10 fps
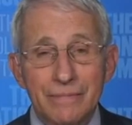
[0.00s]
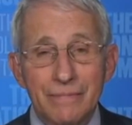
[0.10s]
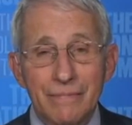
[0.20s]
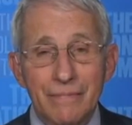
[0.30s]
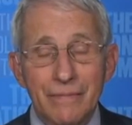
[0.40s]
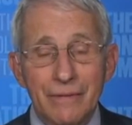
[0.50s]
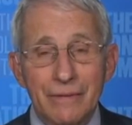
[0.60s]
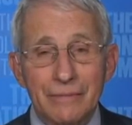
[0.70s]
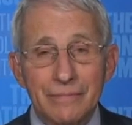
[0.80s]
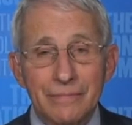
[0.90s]

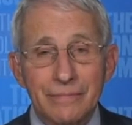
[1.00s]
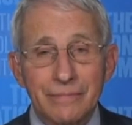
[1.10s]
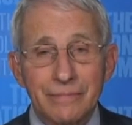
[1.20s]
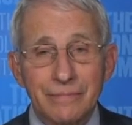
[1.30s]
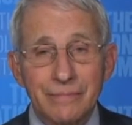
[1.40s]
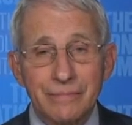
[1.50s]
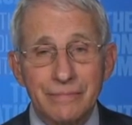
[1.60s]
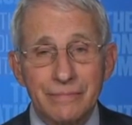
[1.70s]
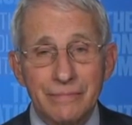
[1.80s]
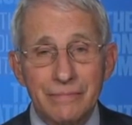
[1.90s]

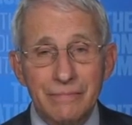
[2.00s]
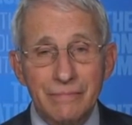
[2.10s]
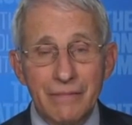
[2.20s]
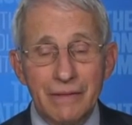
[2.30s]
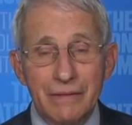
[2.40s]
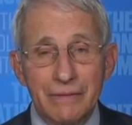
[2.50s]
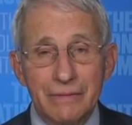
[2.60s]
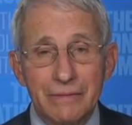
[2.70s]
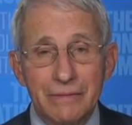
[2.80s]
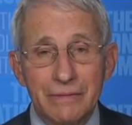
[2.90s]

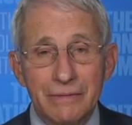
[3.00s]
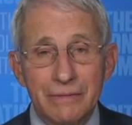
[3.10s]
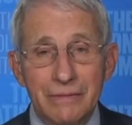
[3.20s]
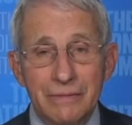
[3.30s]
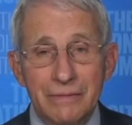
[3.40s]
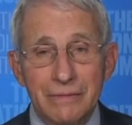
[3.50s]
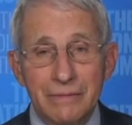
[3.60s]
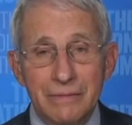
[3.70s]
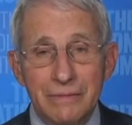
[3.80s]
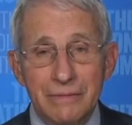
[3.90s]

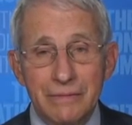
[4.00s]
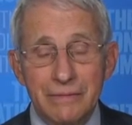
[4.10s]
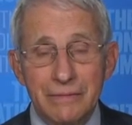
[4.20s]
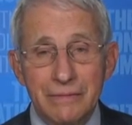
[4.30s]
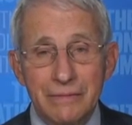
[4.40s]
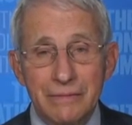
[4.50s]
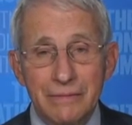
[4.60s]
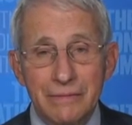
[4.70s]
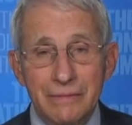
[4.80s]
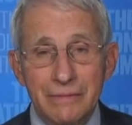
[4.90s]

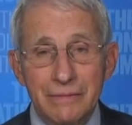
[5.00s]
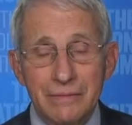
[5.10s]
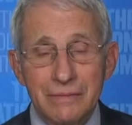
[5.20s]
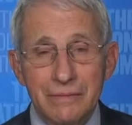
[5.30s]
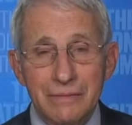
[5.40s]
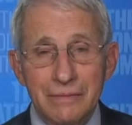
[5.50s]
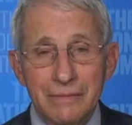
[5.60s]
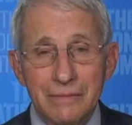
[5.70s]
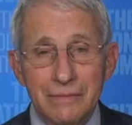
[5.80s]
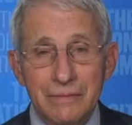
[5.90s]

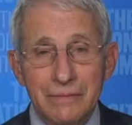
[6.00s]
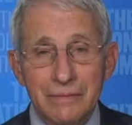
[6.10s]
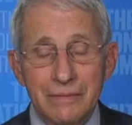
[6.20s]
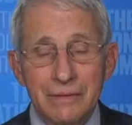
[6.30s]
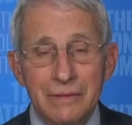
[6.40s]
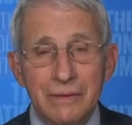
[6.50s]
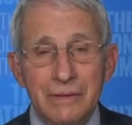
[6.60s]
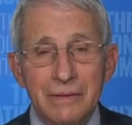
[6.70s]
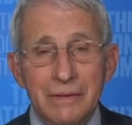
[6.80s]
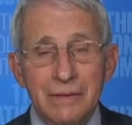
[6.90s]
(not speaking)